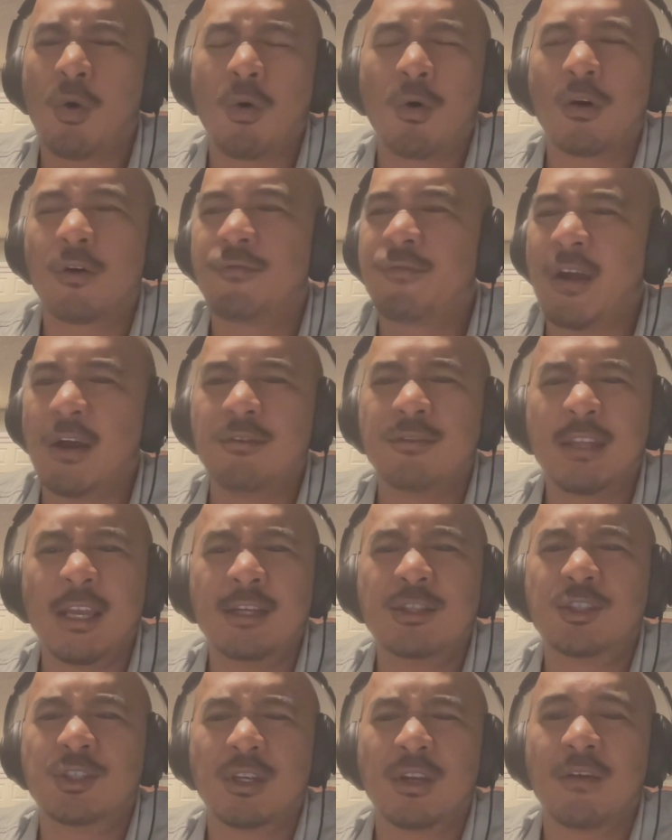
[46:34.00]
core
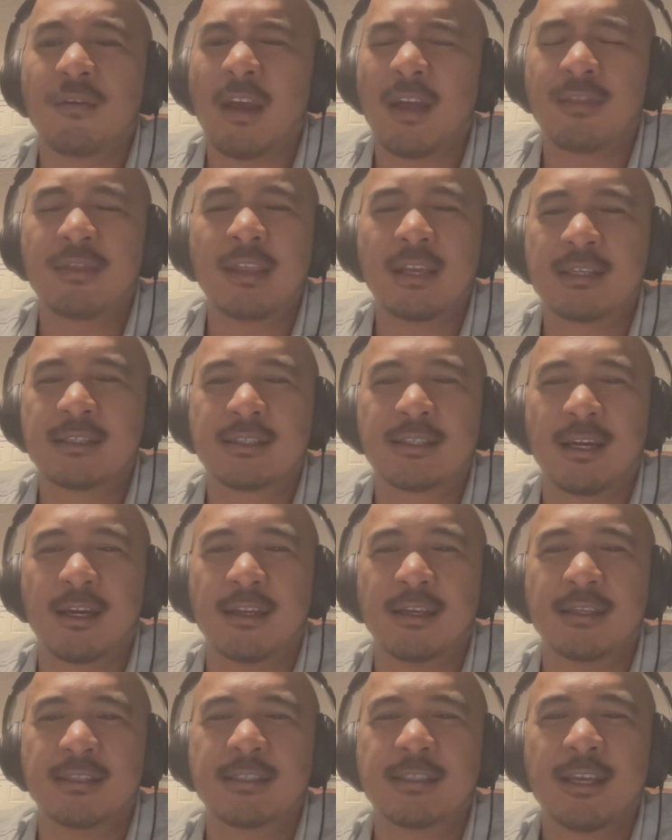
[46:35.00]
foundation of ethnic
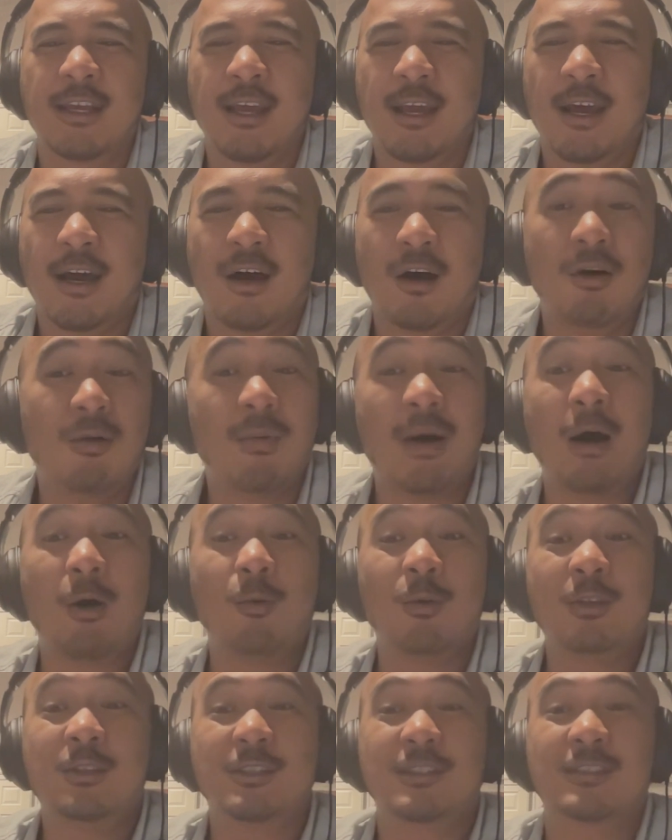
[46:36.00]
studies. Oh, wow.
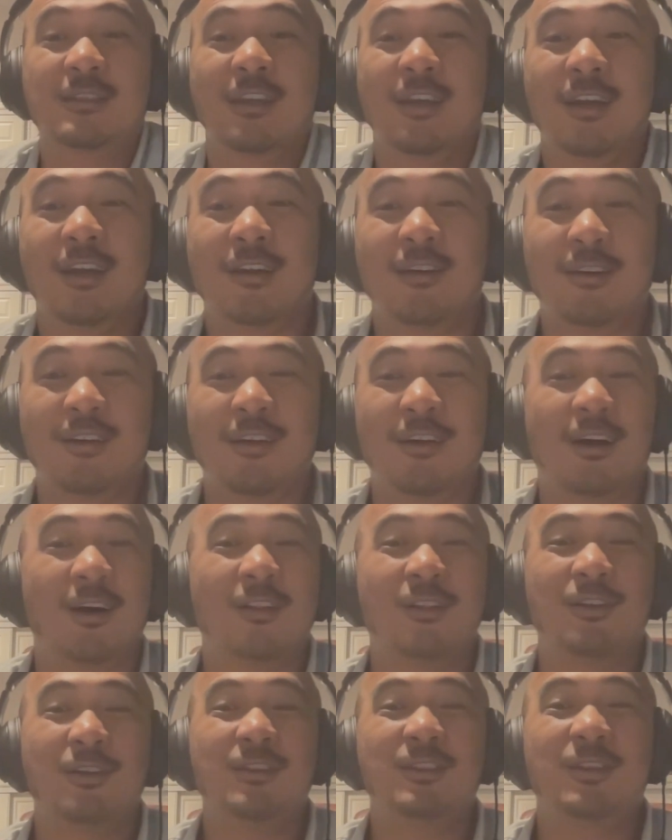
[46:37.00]
We just
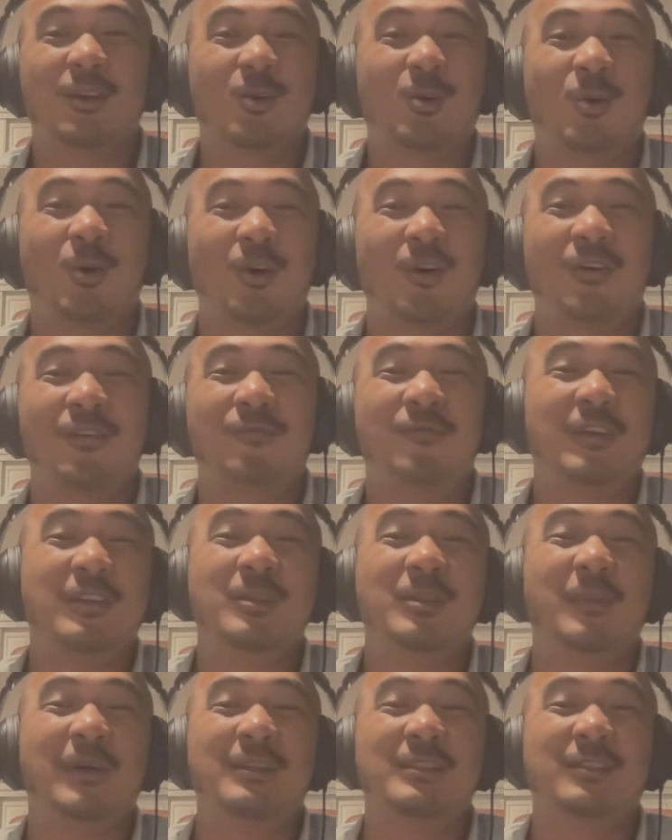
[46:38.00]
learn the core
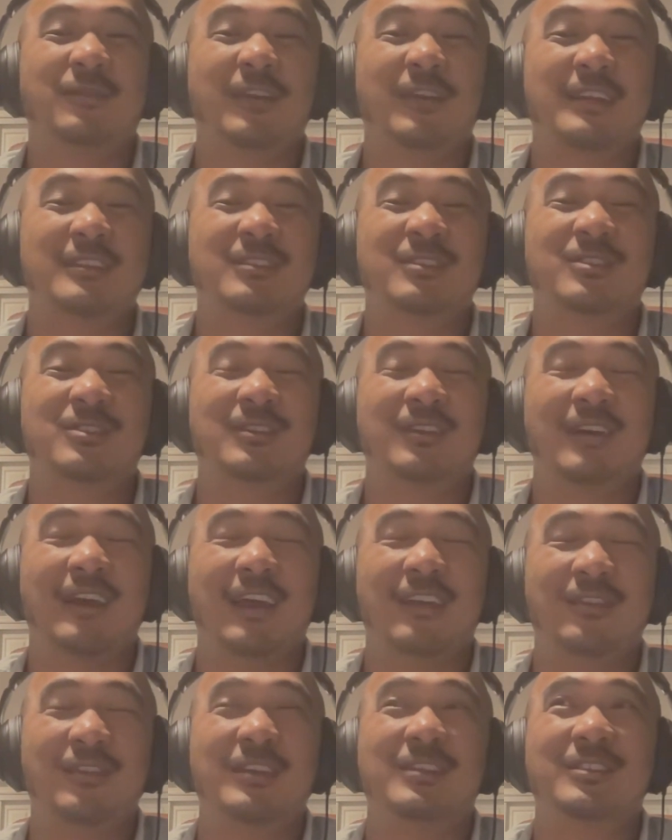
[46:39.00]
fundamentals of
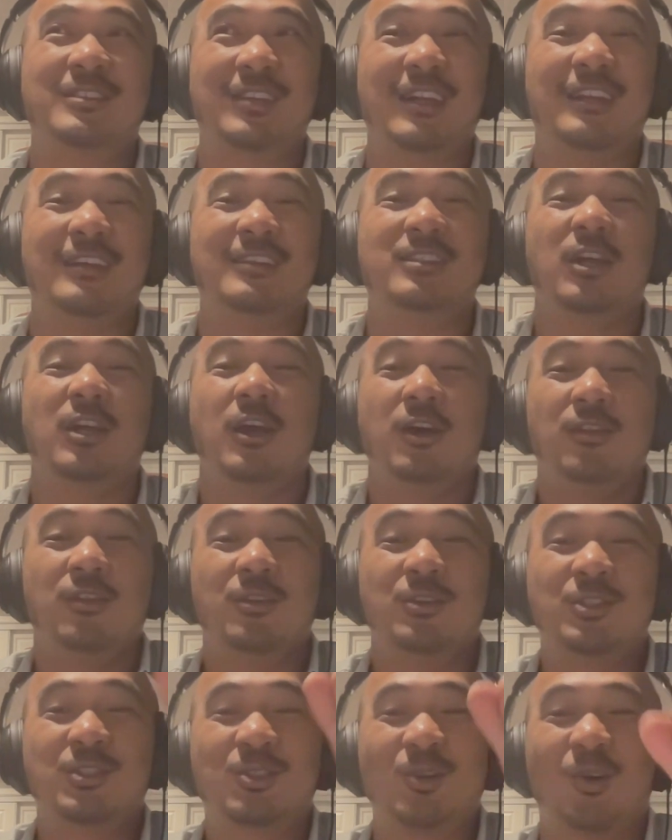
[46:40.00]
ethnic studies.
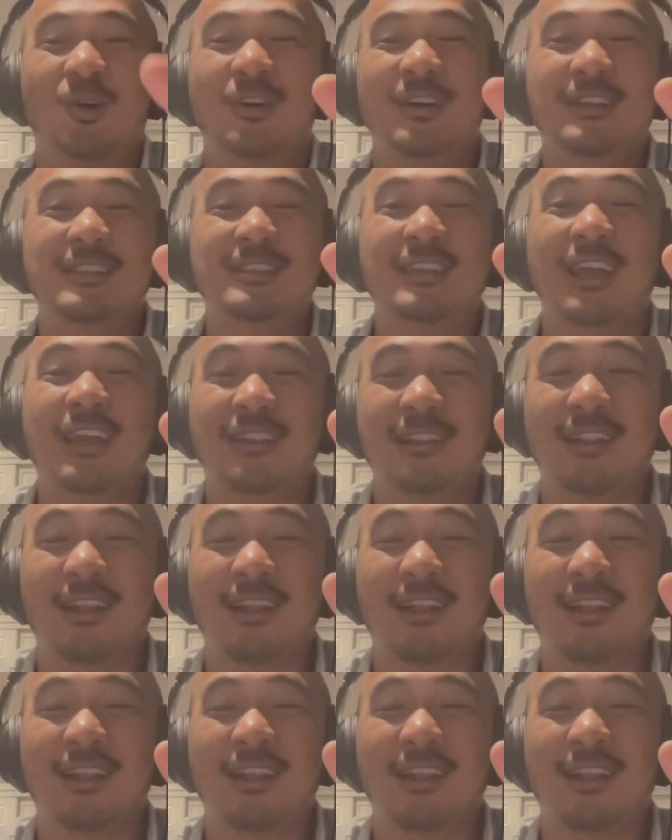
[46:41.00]
There's stories and